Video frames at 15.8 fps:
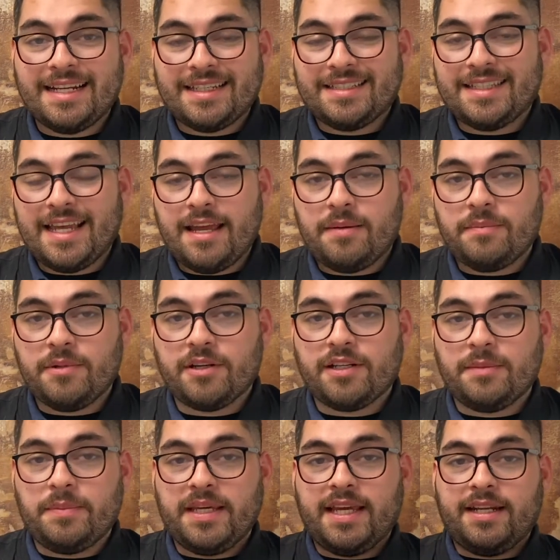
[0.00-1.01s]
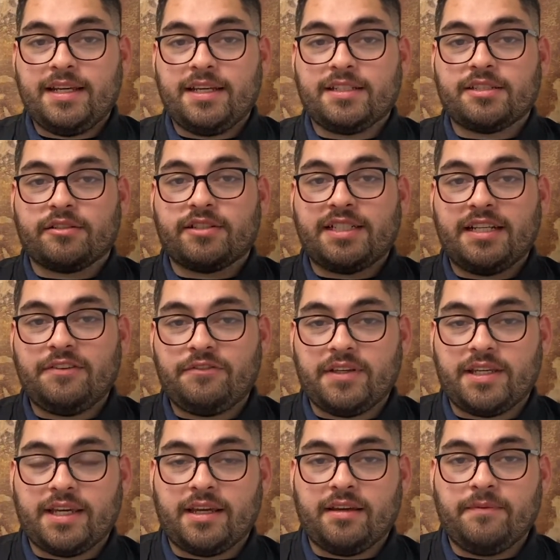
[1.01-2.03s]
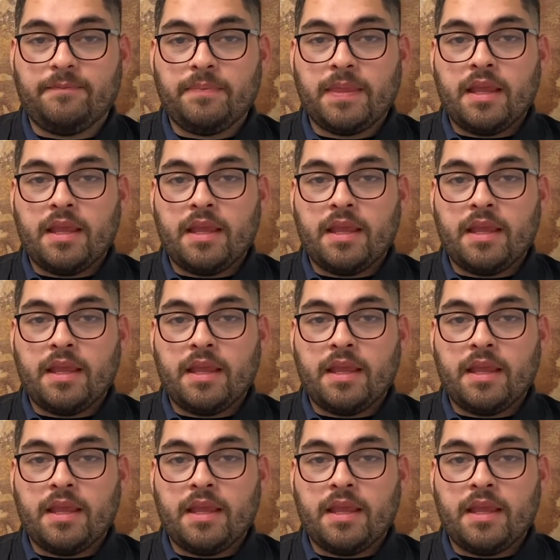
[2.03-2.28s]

exam, you're going to be getting a certificate.